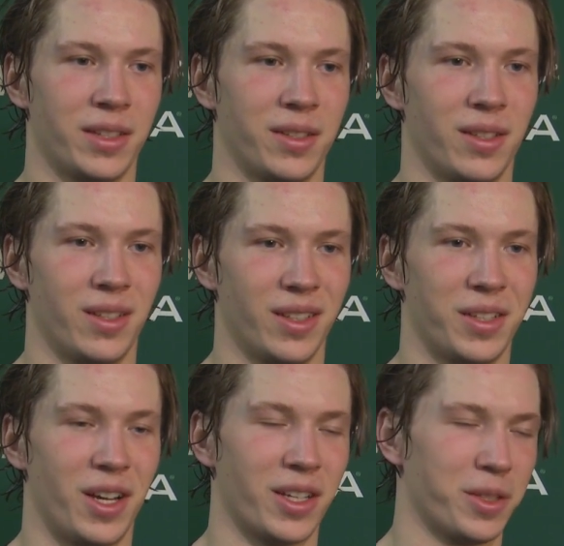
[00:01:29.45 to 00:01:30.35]

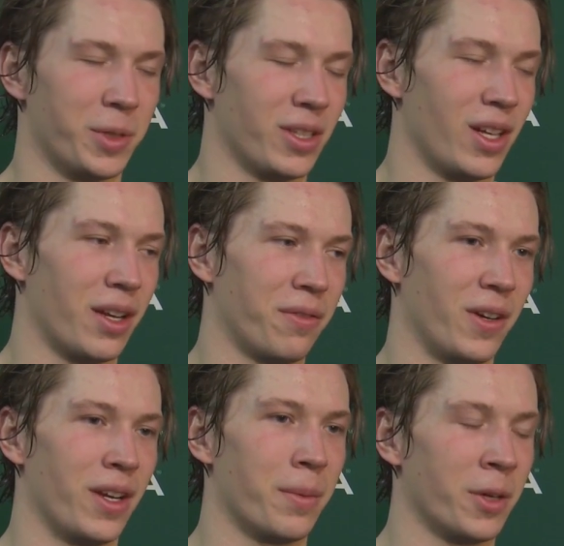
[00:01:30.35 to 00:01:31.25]
it's awesome. It's a lot of
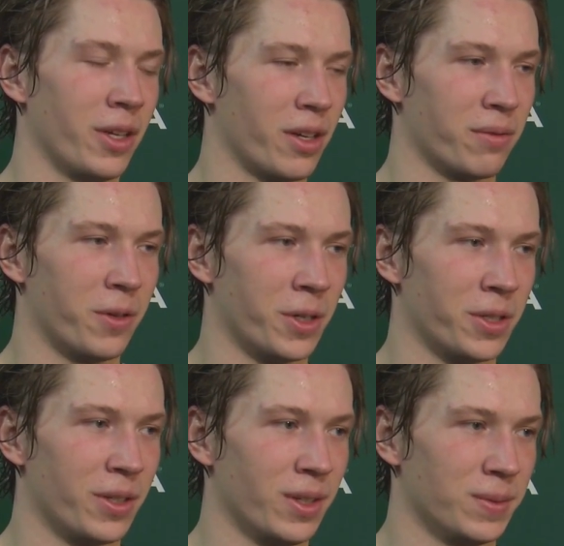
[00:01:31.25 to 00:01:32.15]
fun. I'm really looking
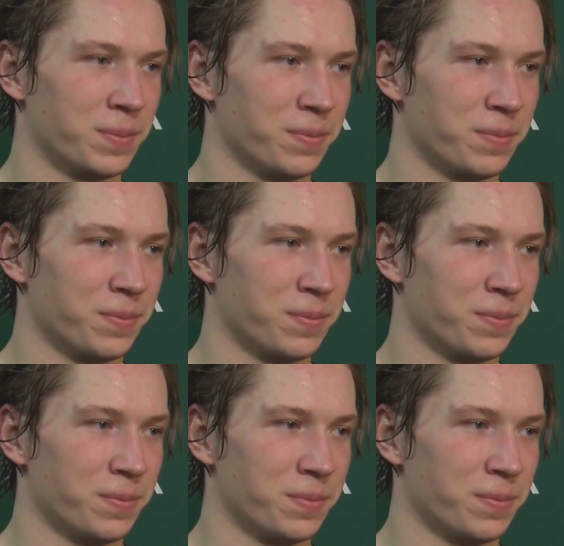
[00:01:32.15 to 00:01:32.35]
forward to it.